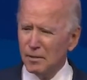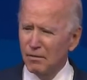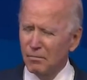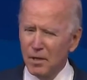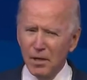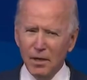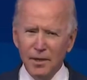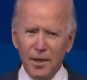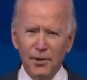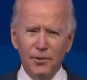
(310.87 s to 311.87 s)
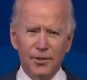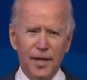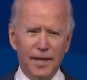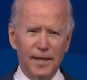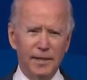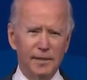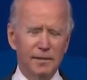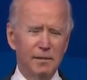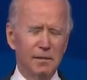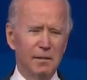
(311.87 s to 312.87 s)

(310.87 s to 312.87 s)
of American undertakings,